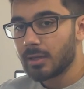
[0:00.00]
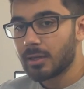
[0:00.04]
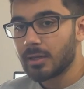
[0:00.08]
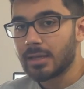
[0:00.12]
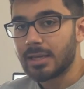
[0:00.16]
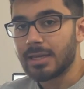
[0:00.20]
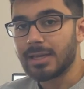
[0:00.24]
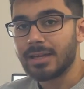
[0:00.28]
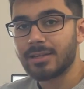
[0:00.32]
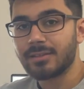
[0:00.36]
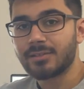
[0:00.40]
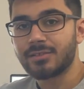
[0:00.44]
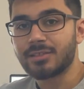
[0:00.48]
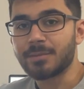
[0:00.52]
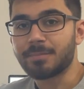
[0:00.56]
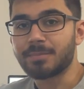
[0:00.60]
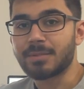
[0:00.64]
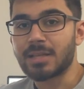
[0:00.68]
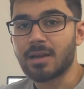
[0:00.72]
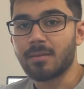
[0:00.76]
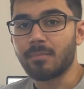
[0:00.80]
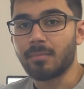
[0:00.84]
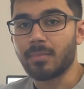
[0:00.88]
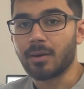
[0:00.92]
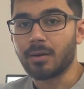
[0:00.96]
It is
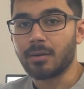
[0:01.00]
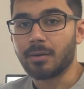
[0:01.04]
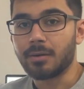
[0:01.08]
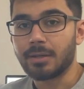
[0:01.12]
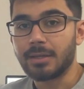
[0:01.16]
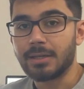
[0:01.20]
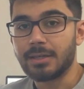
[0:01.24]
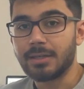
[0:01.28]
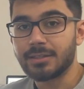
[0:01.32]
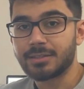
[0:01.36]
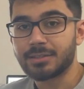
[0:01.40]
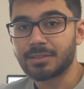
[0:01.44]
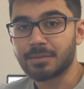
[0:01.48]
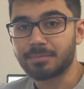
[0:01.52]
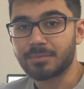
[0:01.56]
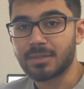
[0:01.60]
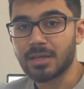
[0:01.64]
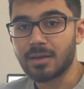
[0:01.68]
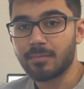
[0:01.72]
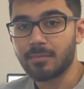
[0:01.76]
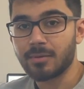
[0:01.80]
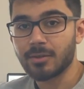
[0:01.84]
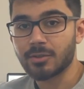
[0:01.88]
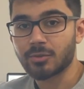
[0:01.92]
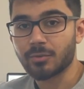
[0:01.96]
September
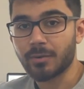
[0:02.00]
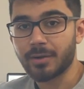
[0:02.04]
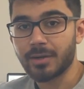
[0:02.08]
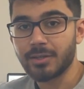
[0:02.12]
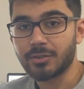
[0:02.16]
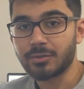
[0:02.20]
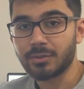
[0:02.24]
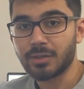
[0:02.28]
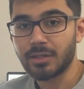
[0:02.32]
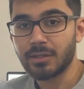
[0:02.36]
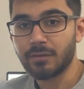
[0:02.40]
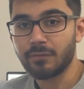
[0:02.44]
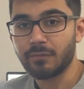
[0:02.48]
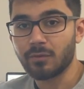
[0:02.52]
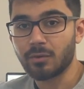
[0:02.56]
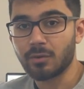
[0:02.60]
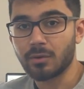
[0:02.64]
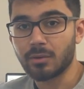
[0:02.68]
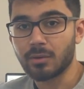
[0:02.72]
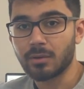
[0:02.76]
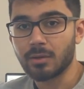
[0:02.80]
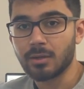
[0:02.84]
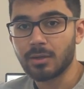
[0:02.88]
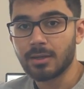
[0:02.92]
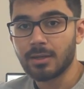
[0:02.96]

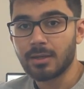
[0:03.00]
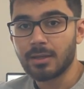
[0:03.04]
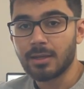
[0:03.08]
2024,